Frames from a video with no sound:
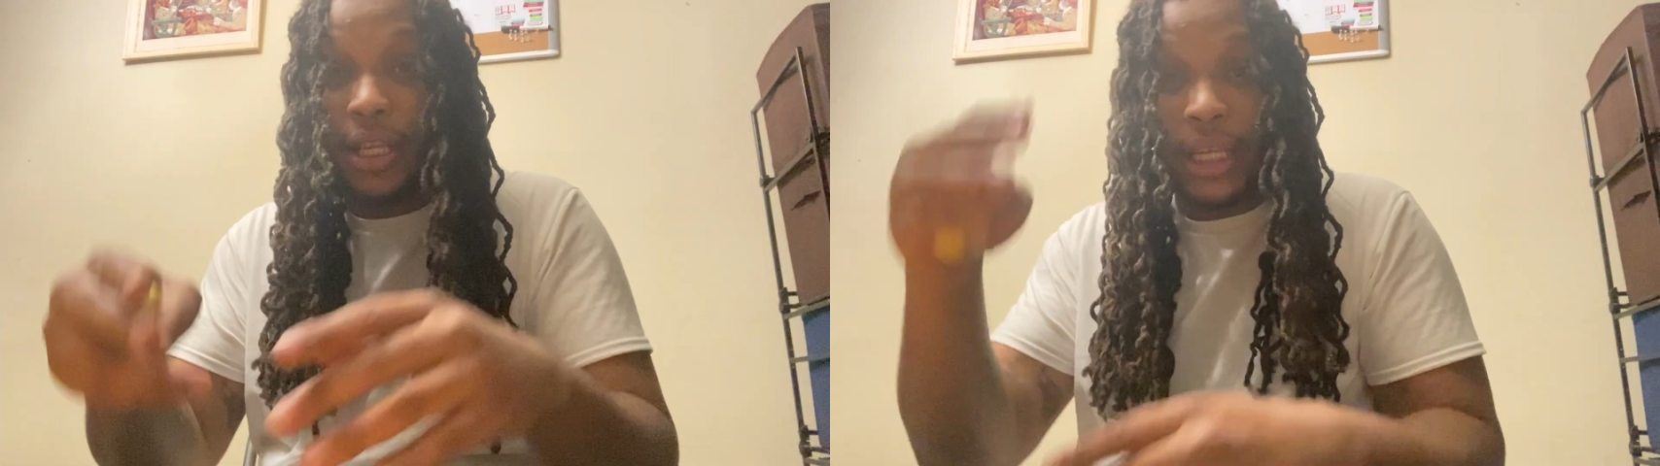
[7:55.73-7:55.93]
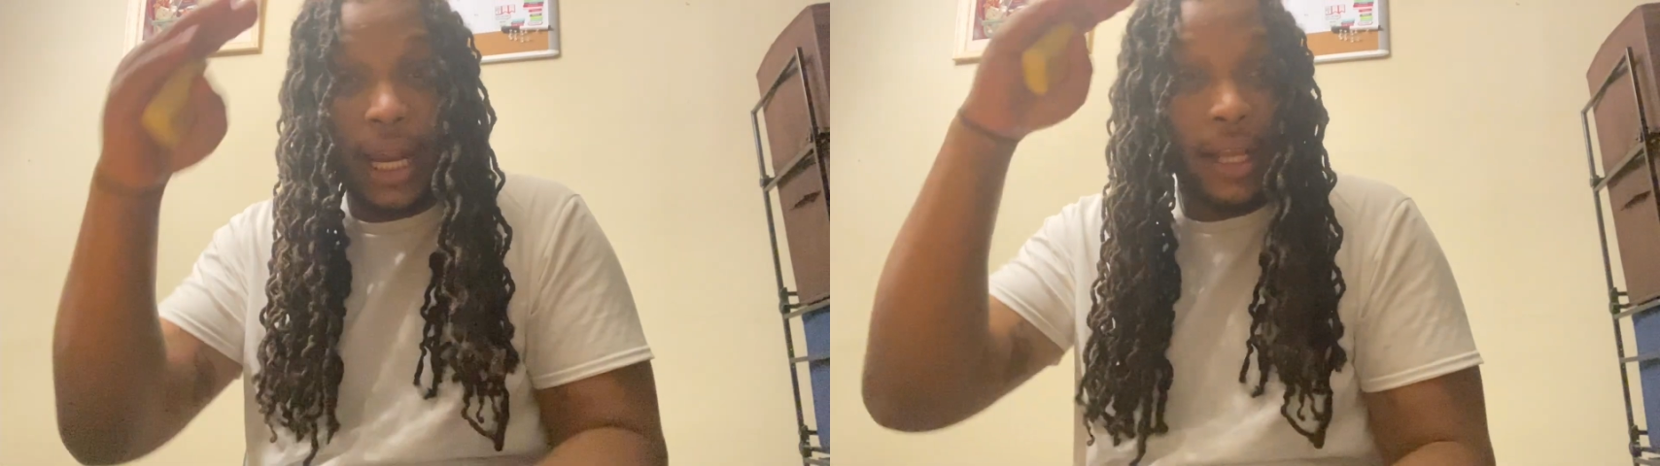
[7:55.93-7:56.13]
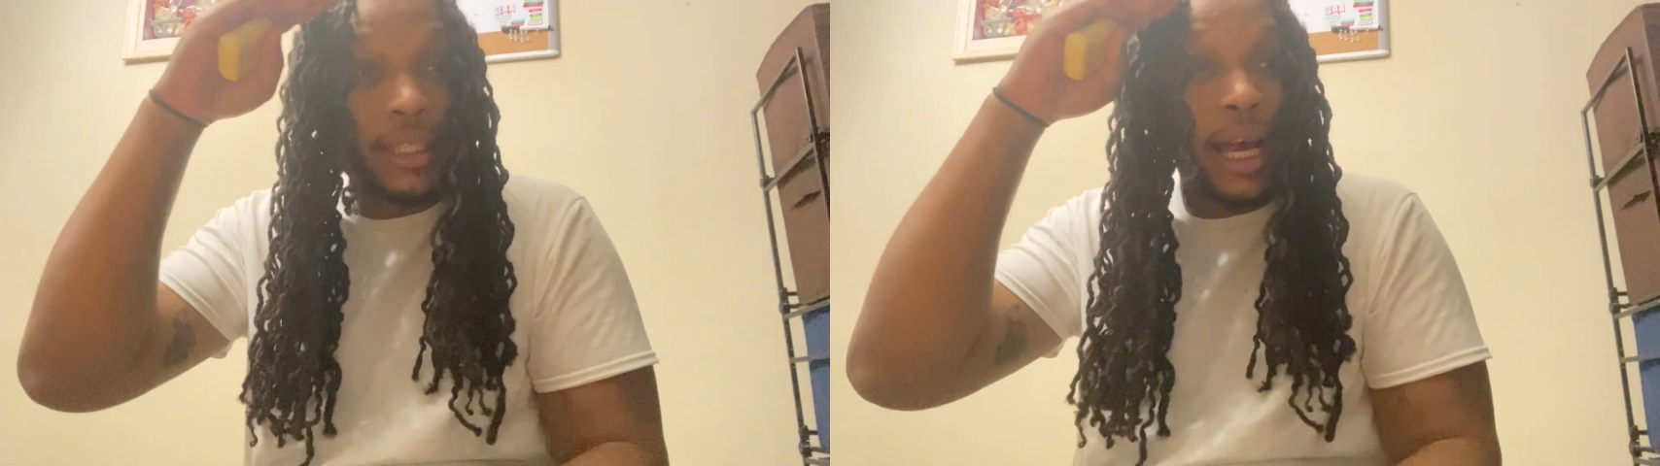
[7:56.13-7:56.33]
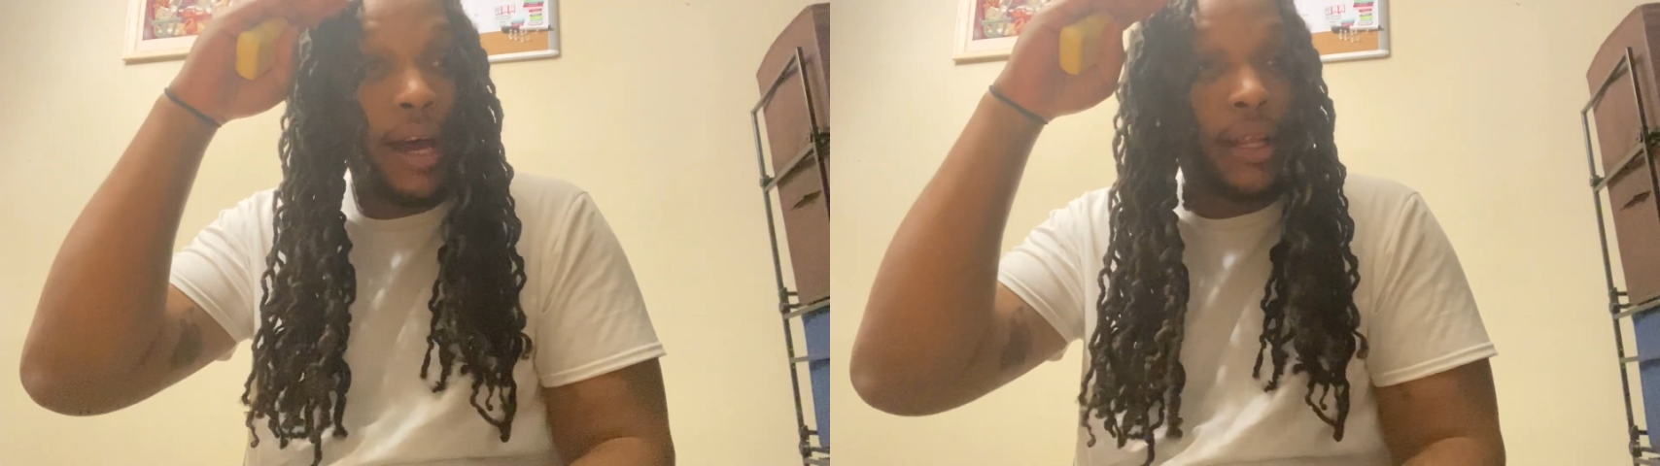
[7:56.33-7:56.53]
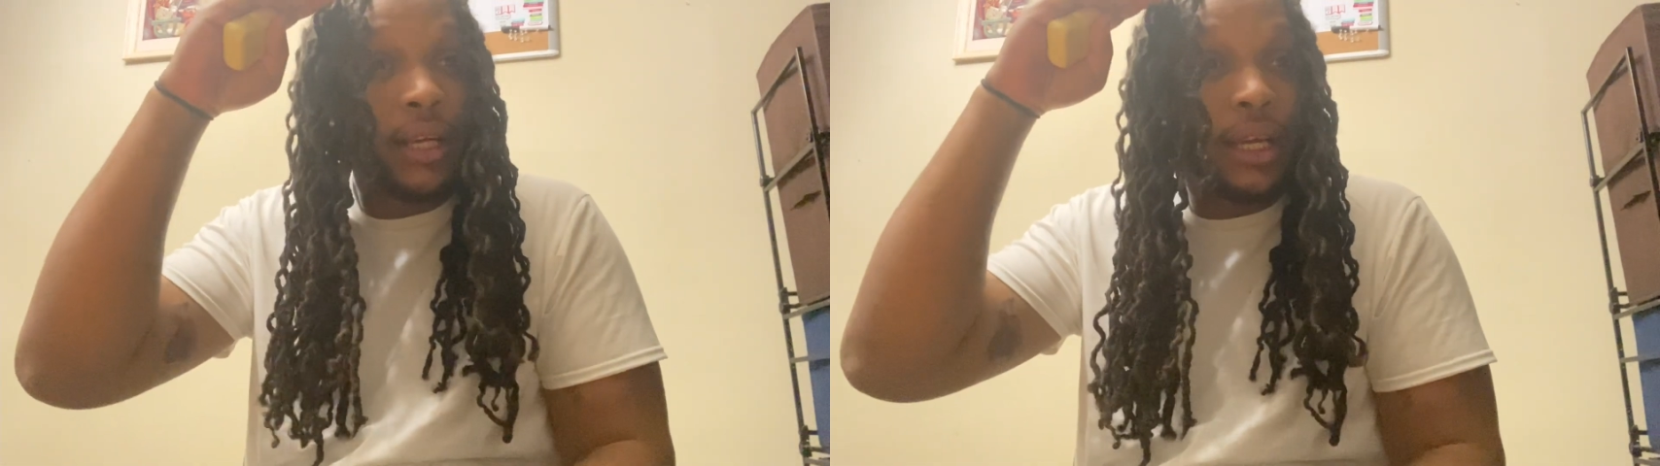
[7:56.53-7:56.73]
Shout out to
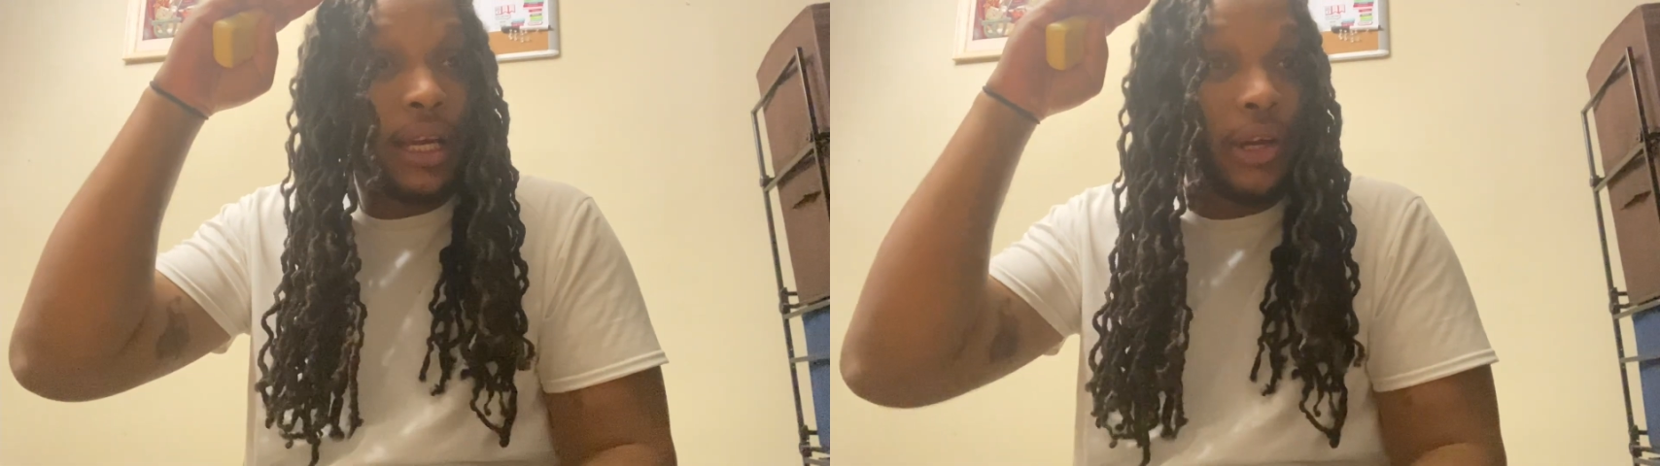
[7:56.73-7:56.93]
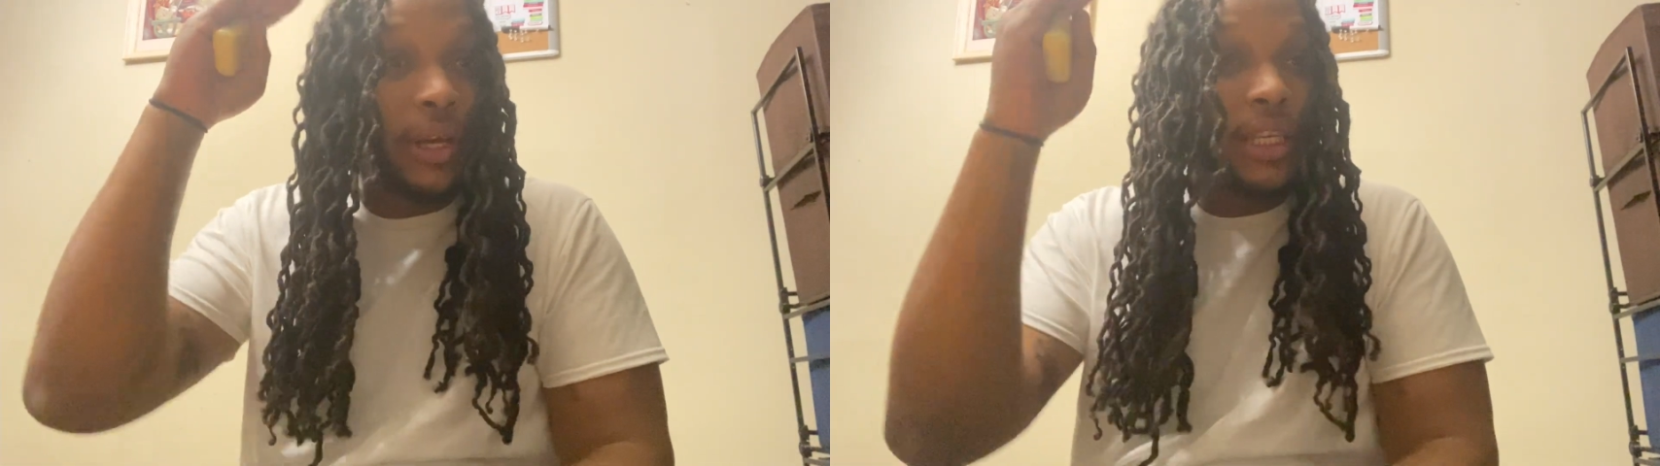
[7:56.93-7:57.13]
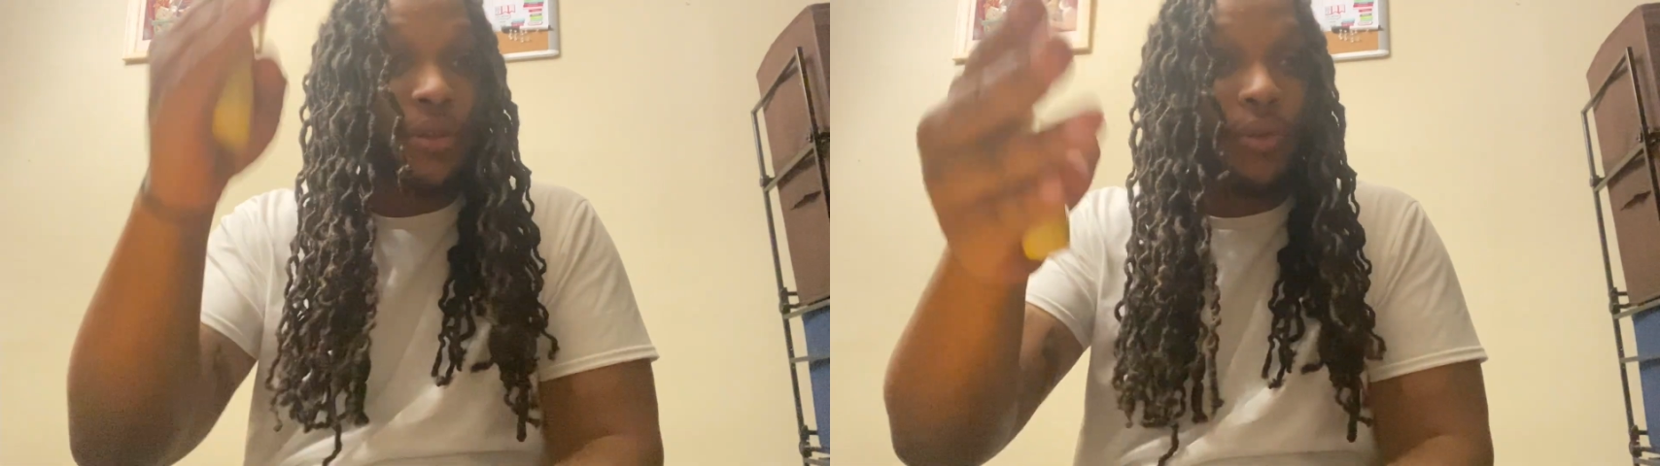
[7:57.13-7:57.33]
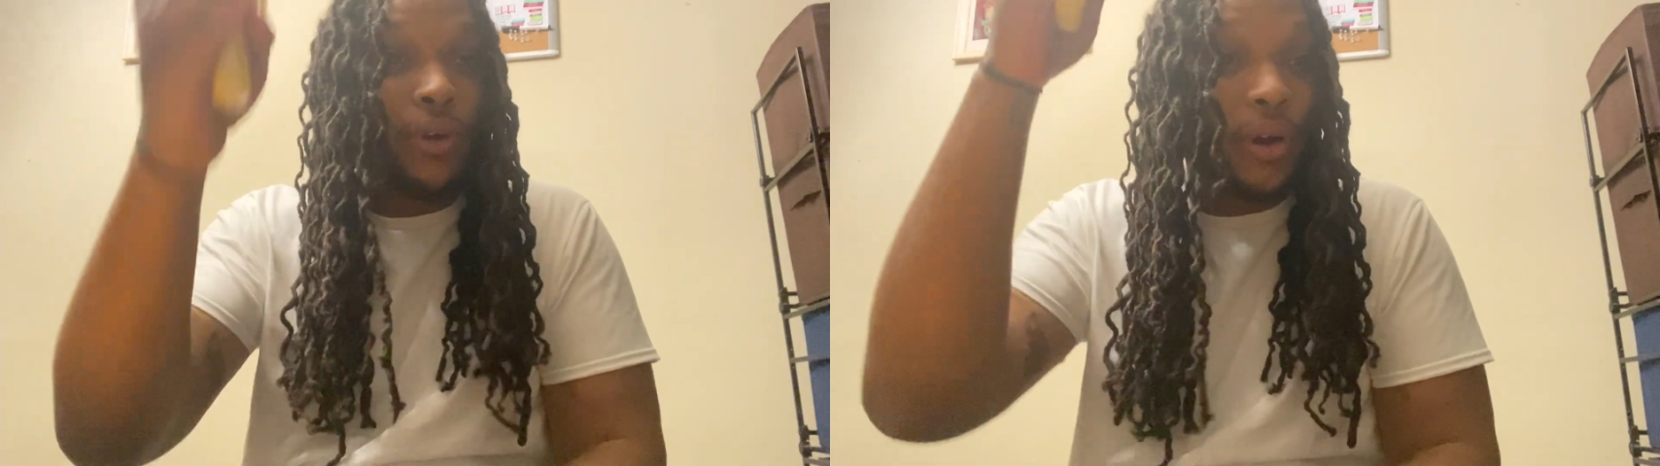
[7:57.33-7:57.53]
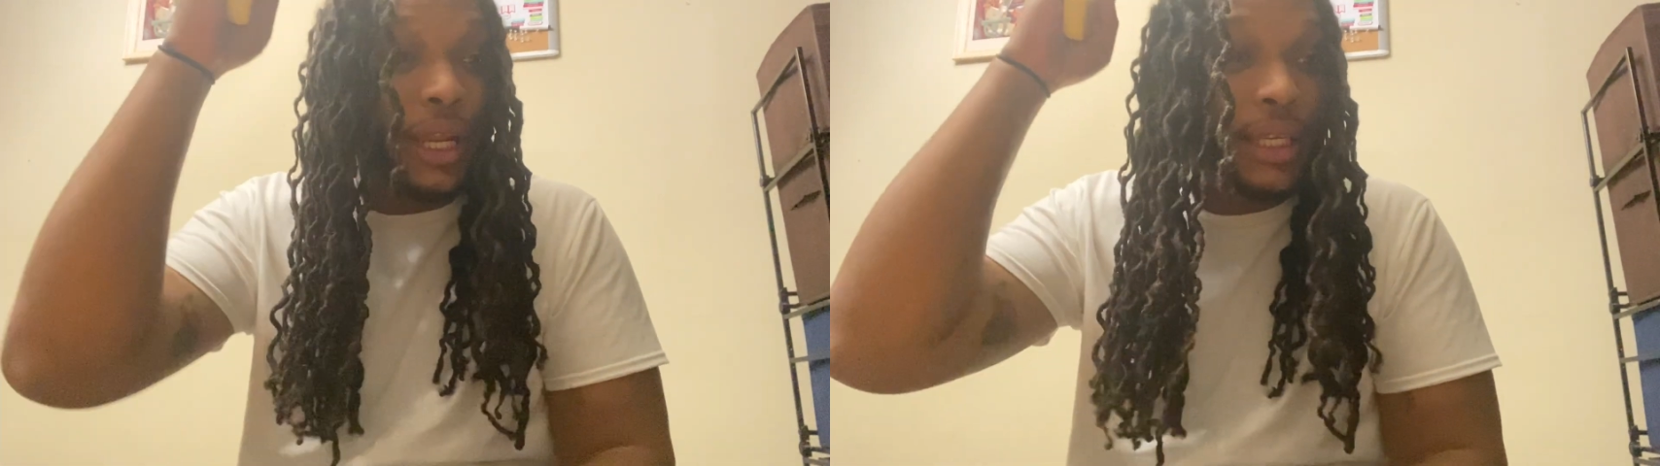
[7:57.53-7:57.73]
all the Greek
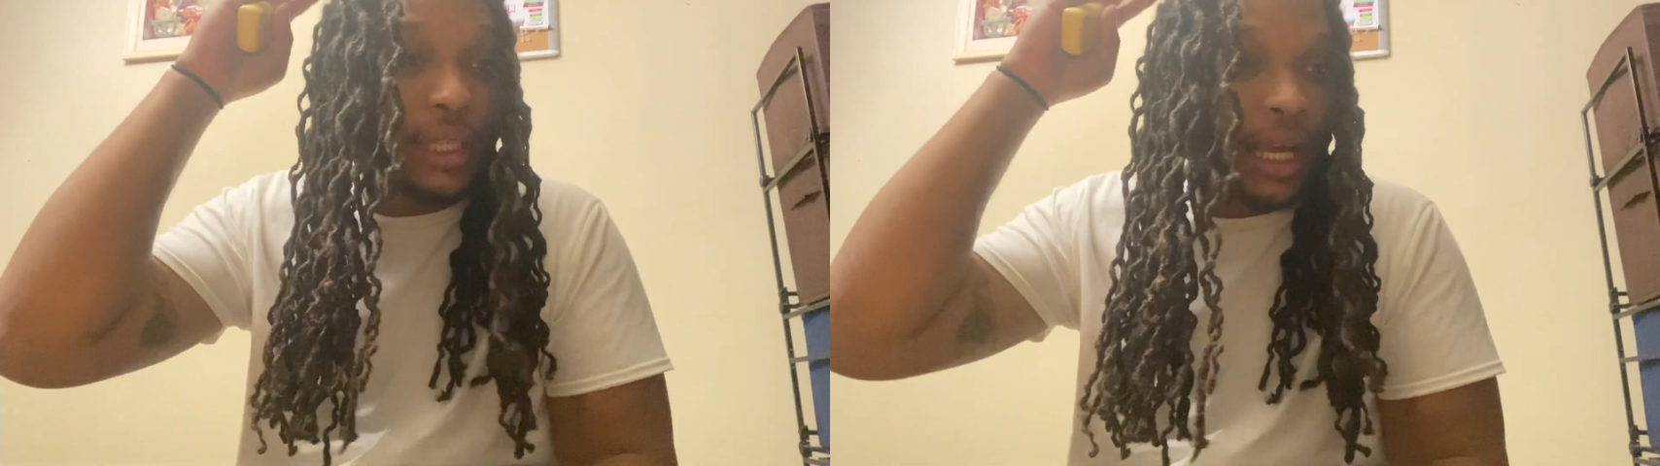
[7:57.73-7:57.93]
sororities